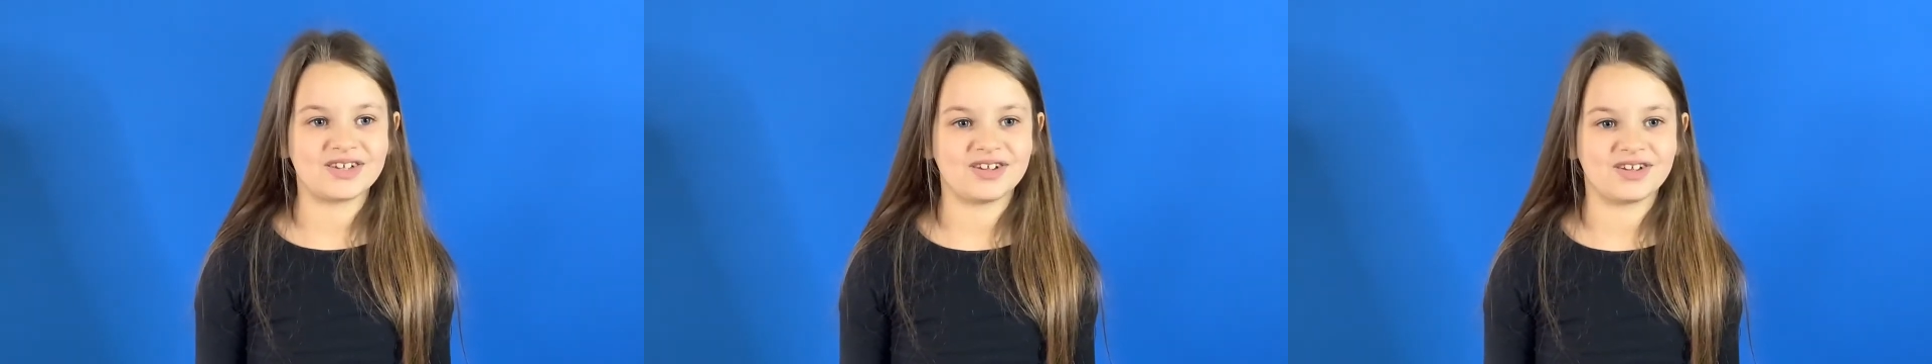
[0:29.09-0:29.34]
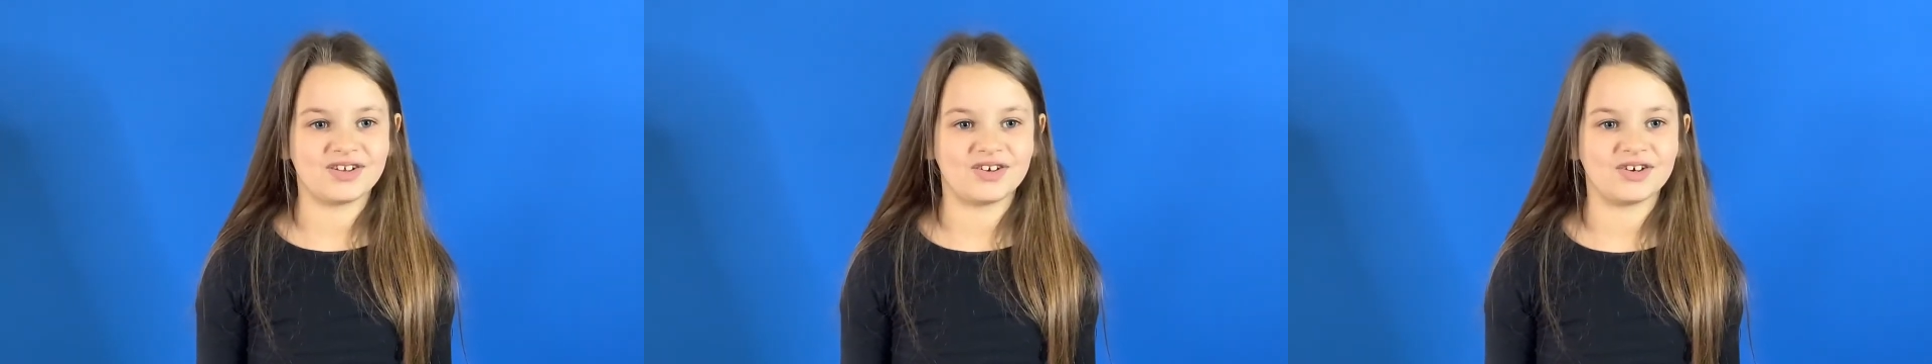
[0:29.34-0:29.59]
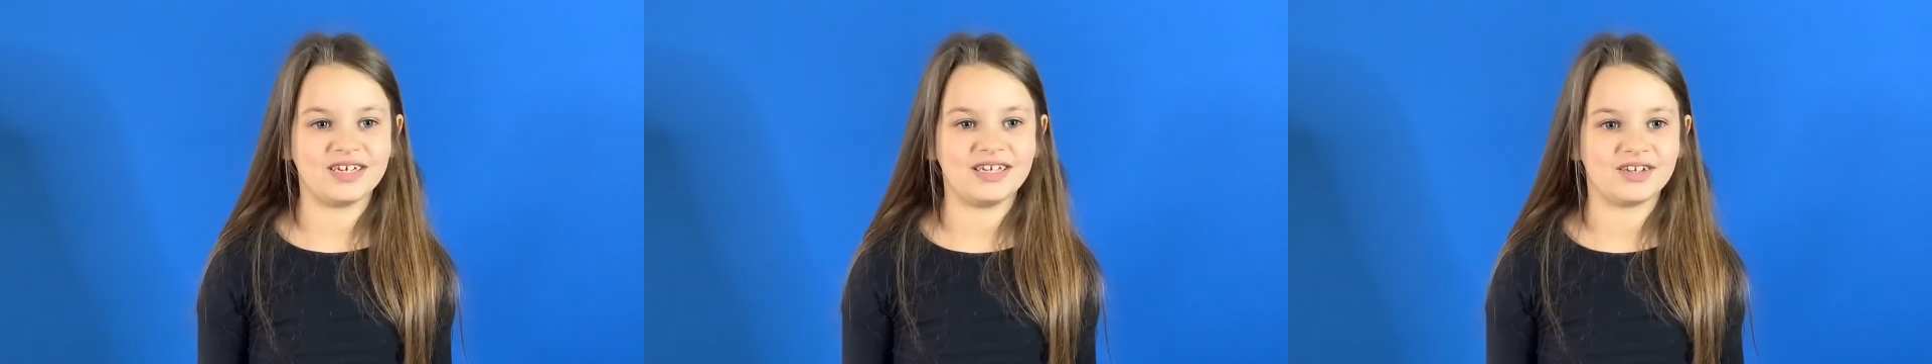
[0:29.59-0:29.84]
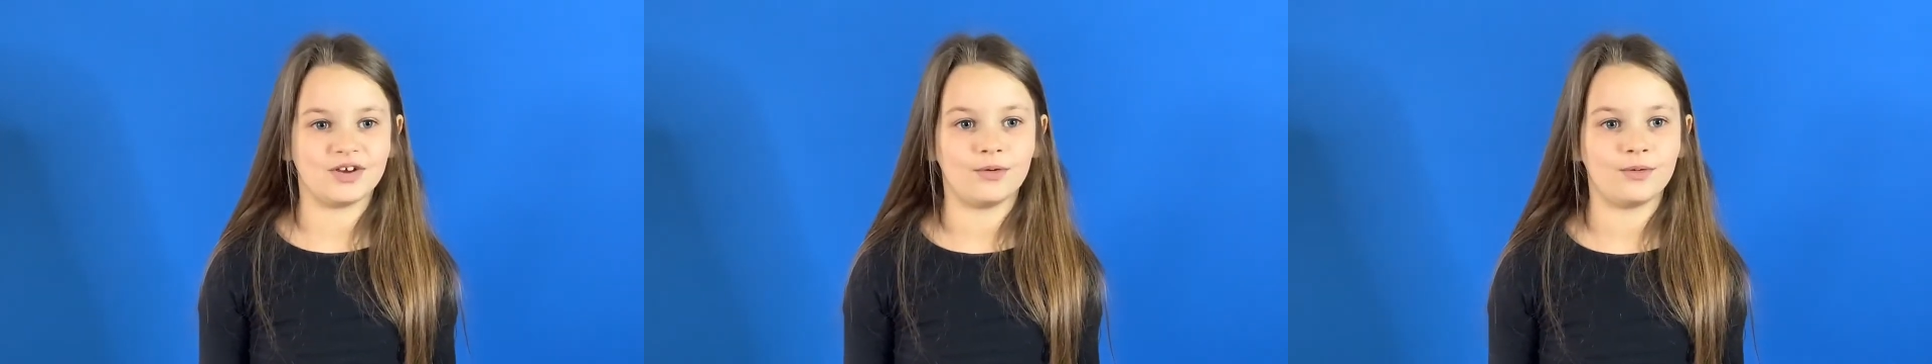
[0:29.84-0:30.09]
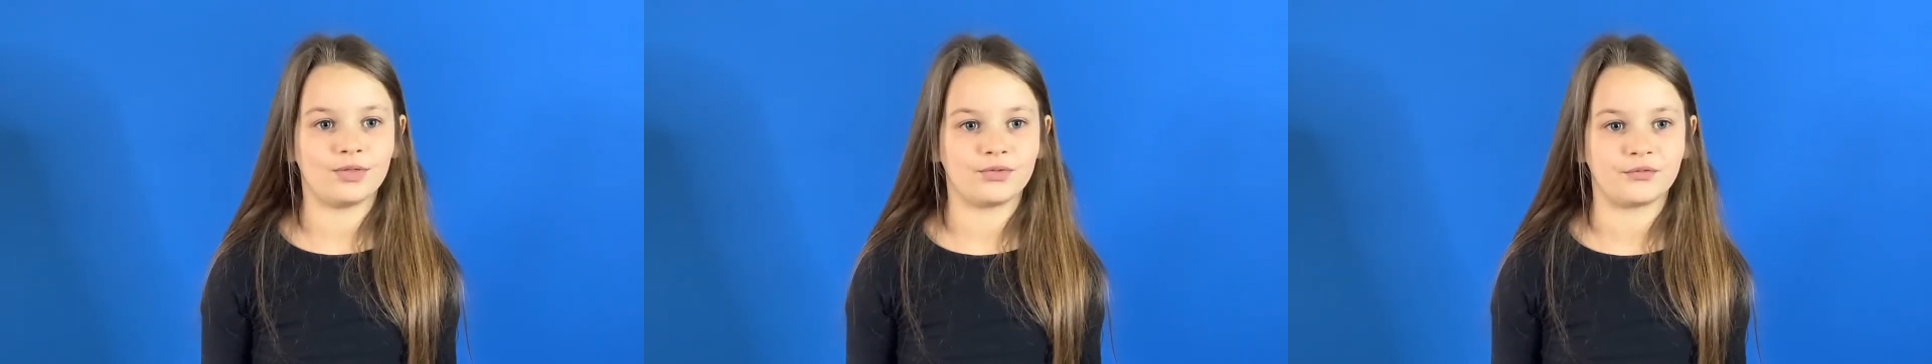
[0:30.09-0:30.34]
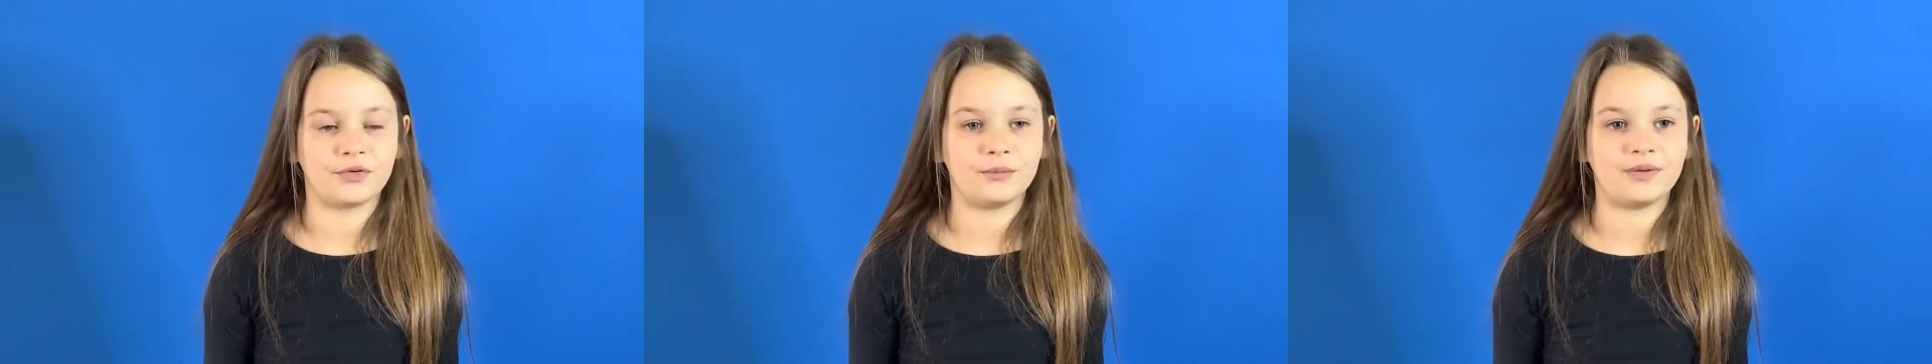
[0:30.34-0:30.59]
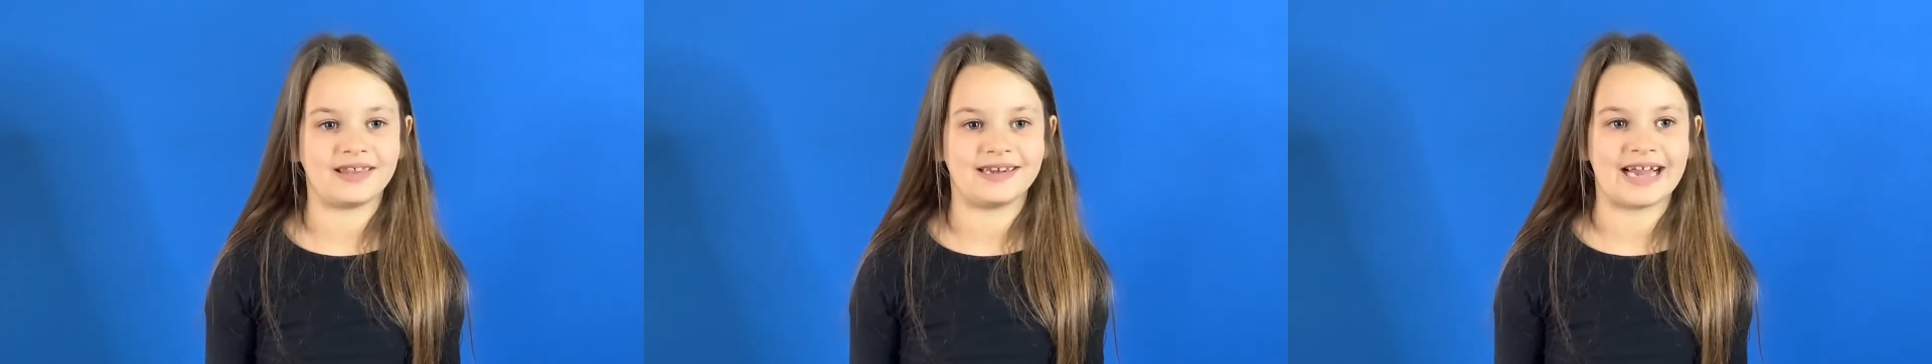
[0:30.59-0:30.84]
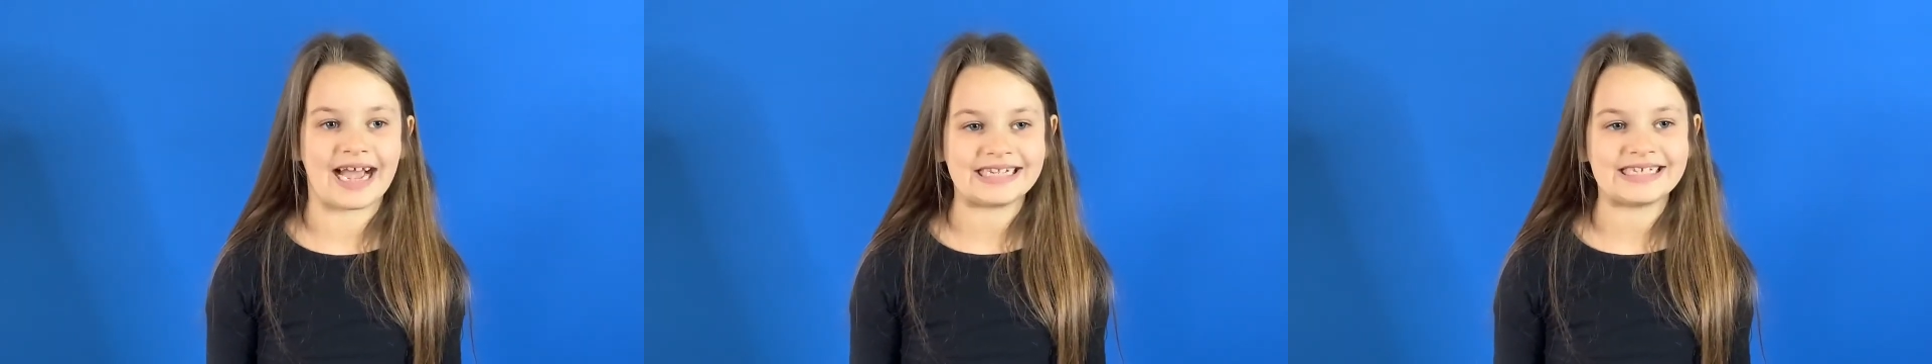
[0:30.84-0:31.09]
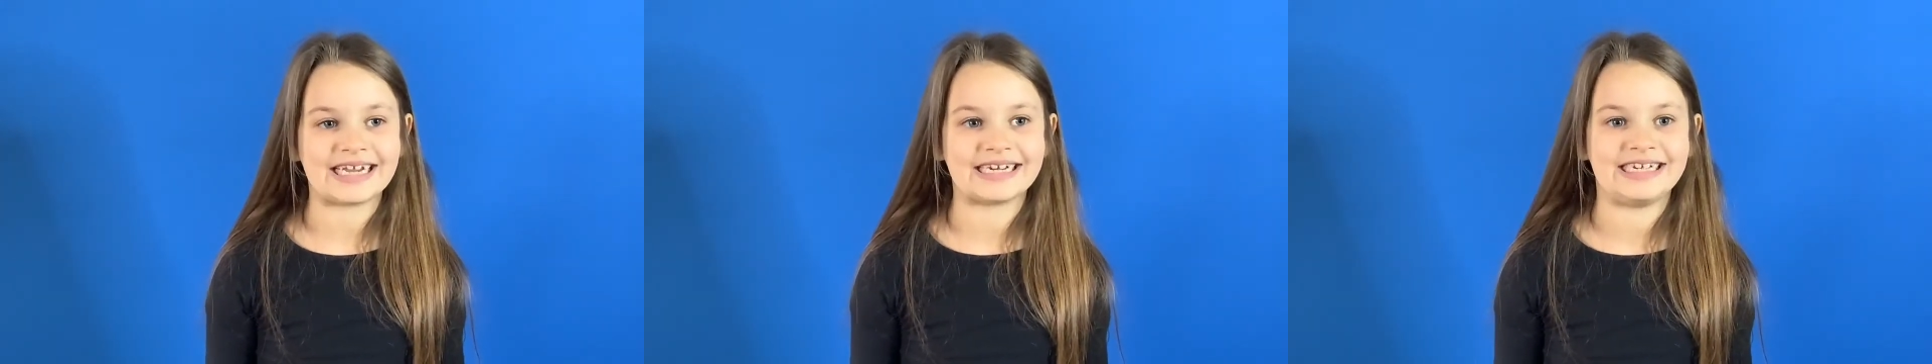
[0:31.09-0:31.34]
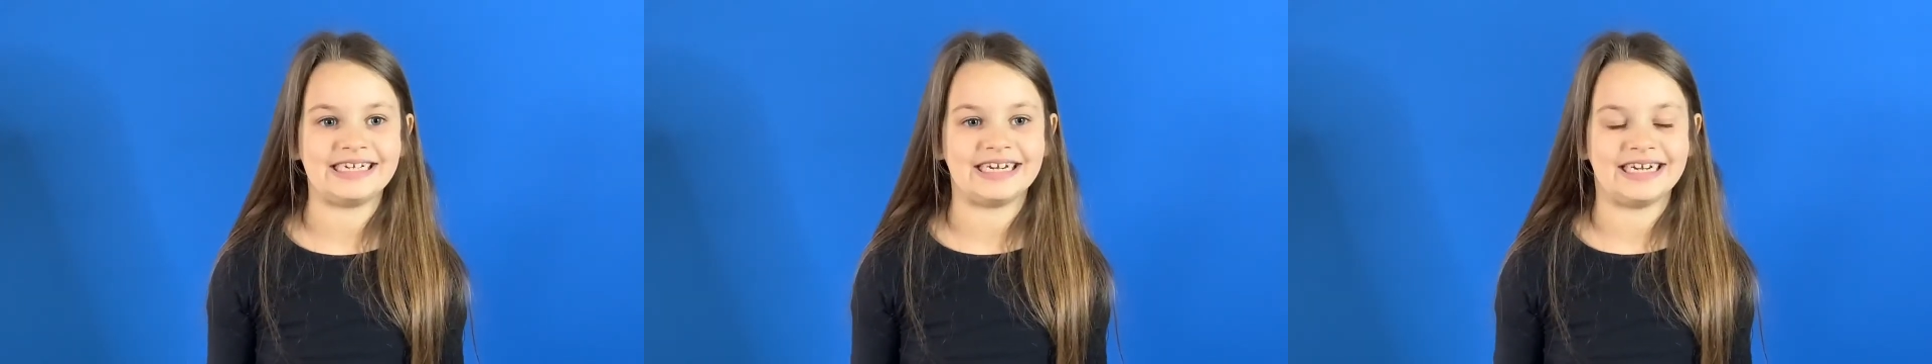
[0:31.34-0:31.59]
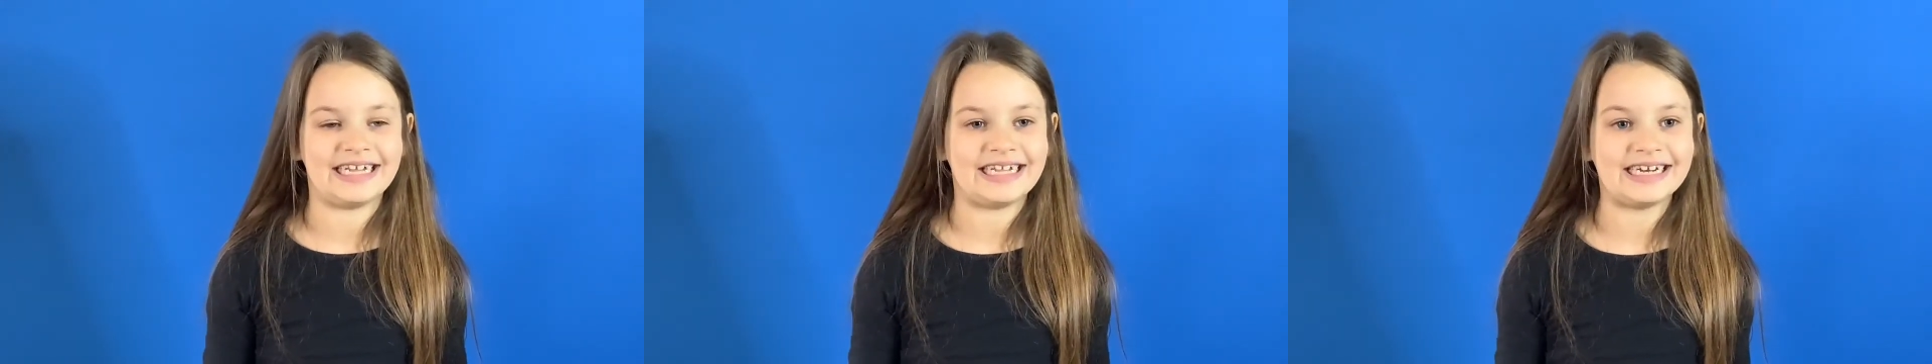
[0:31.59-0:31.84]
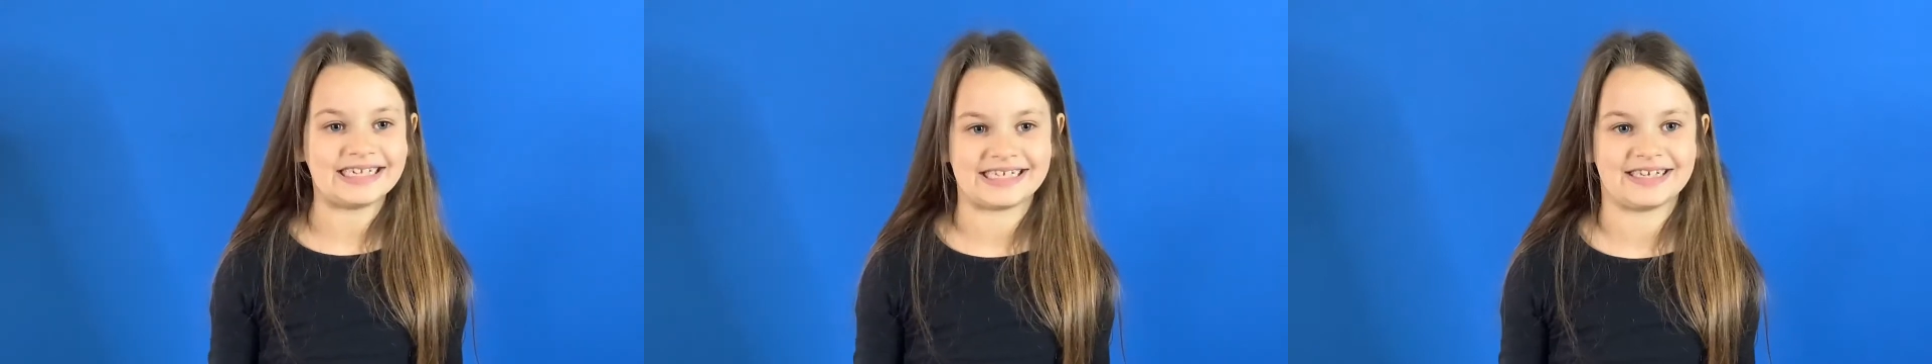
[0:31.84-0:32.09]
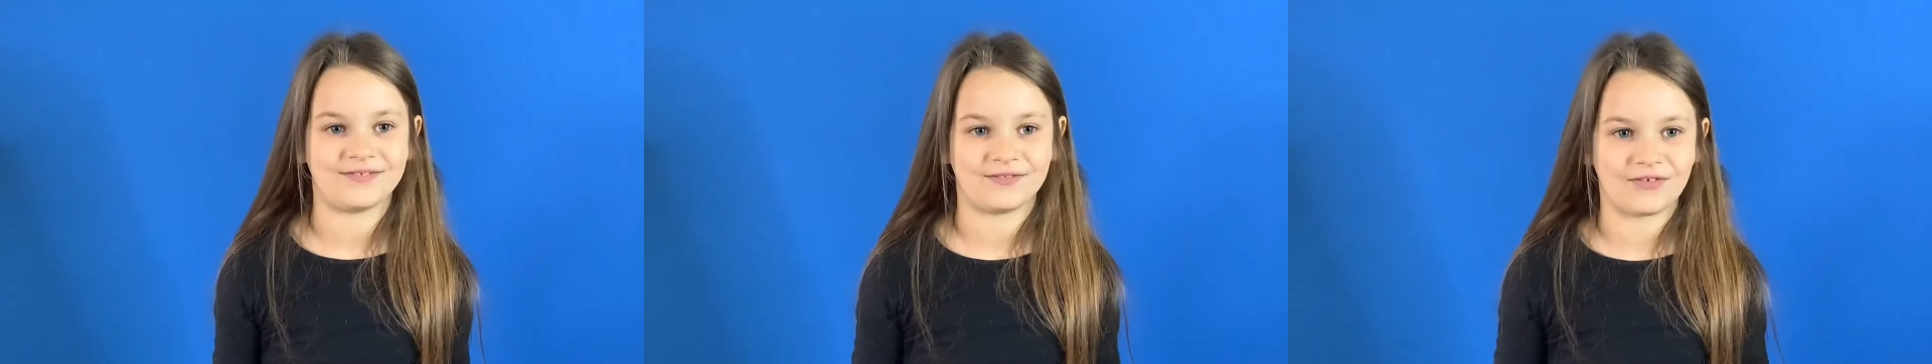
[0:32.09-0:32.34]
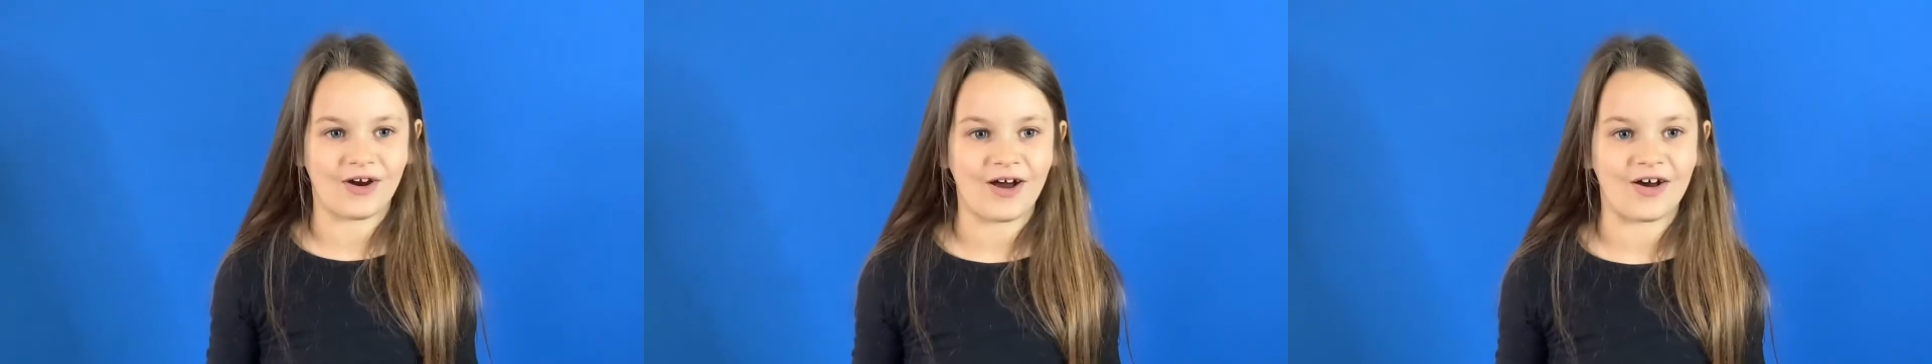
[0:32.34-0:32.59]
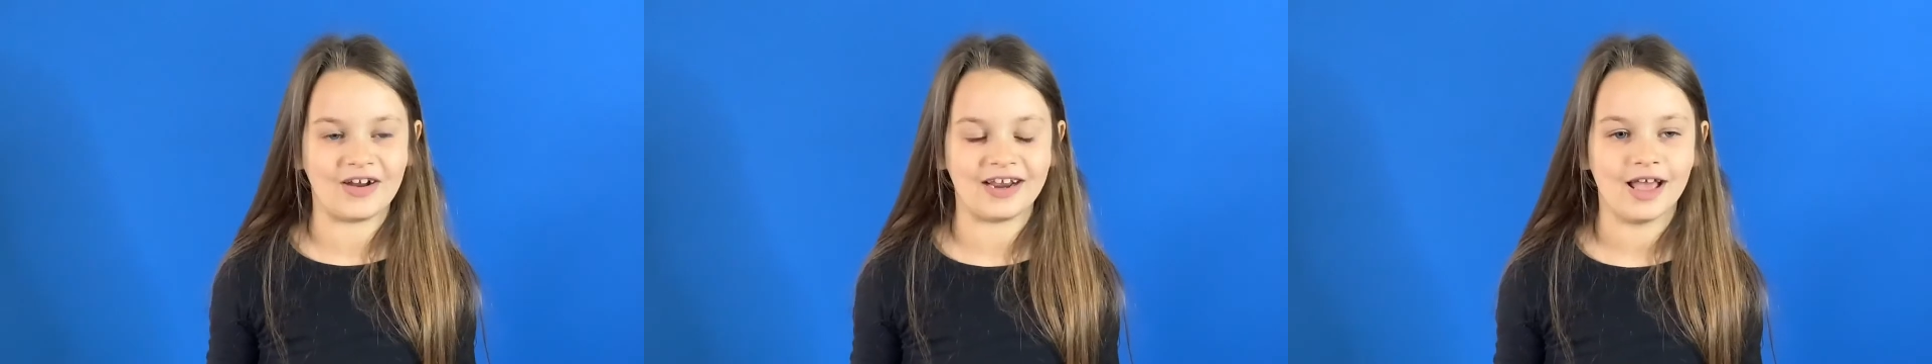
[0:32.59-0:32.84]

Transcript: couldn't go through with dissecting an innocent frog.